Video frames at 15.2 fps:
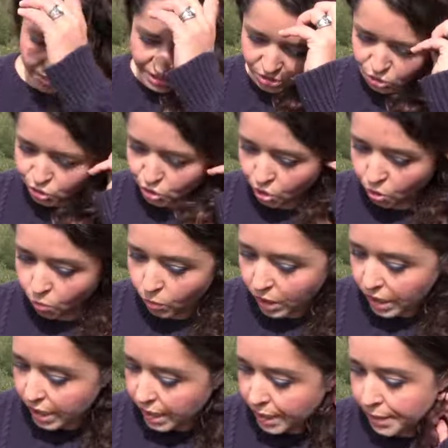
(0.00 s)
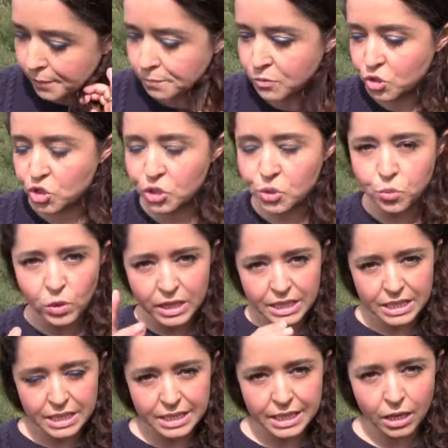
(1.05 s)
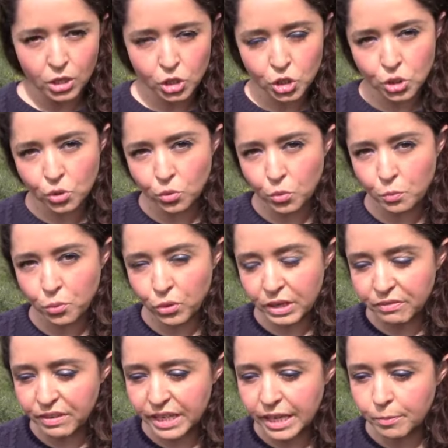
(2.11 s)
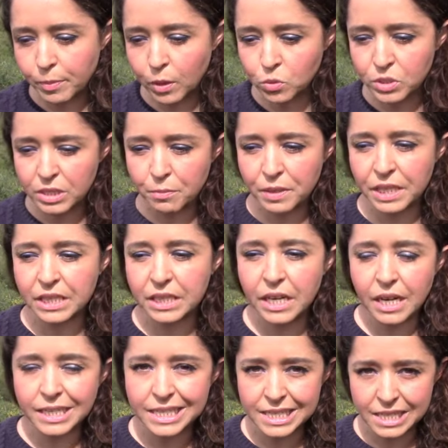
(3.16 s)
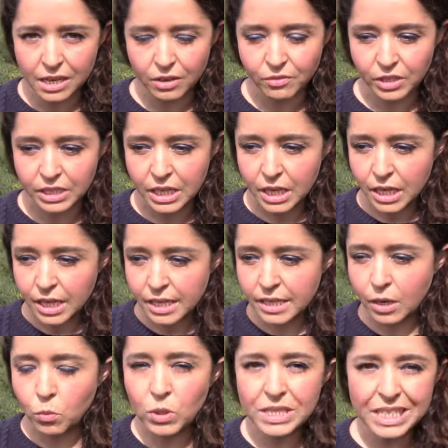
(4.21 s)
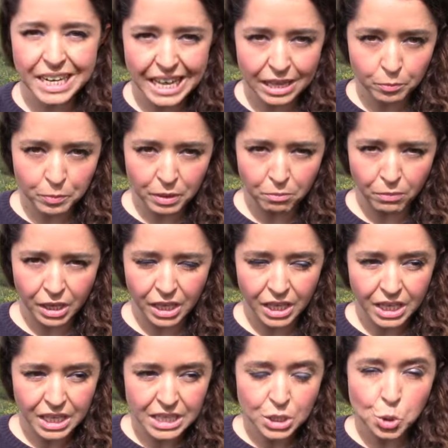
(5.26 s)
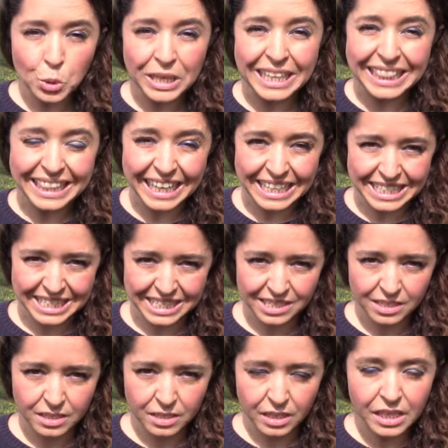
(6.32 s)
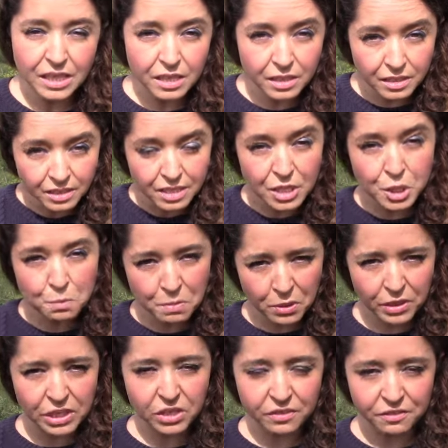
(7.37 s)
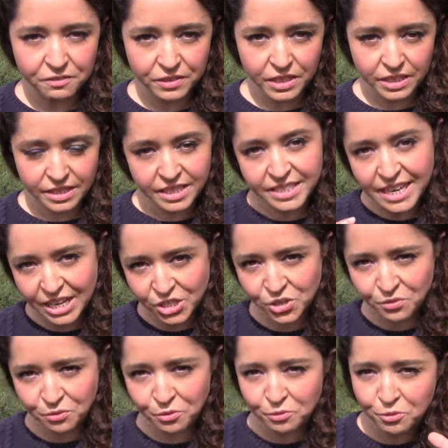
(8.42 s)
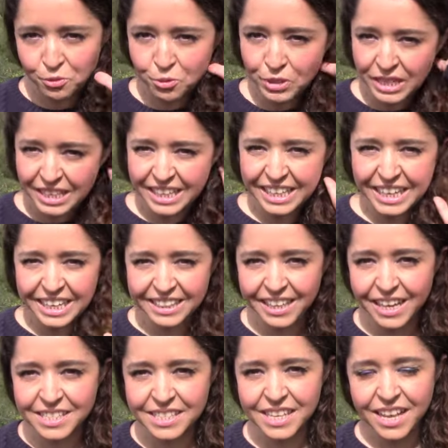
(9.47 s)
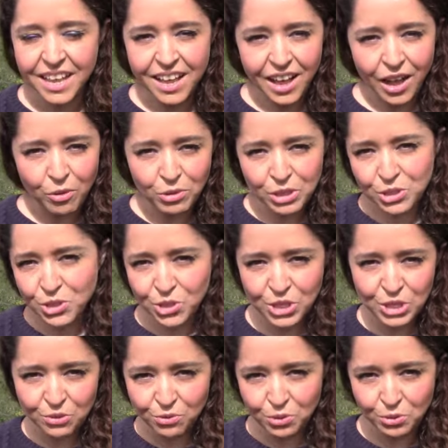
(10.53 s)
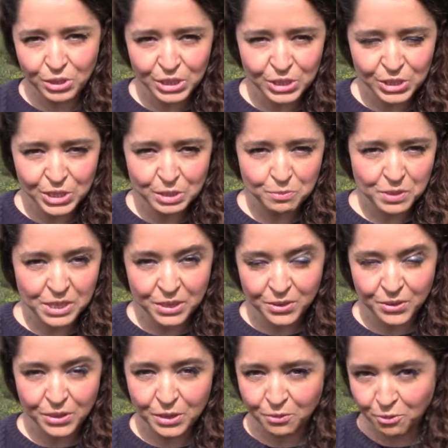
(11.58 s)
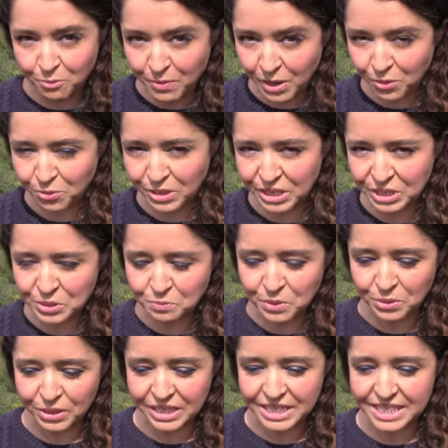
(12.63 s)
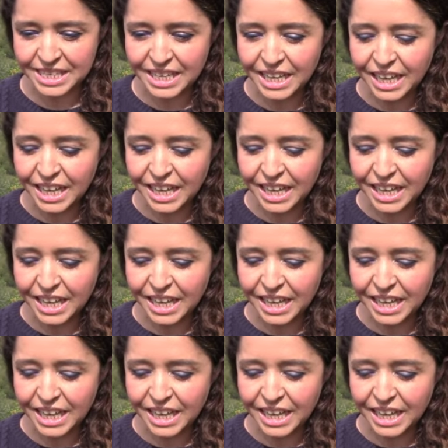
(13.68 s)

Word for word: So just wanted to talk to you briefly about something that I discovered that wasn't helping me to eat less. In the spirit of detaching from food and eating less, I want to just give you little tips here and there from my own experience.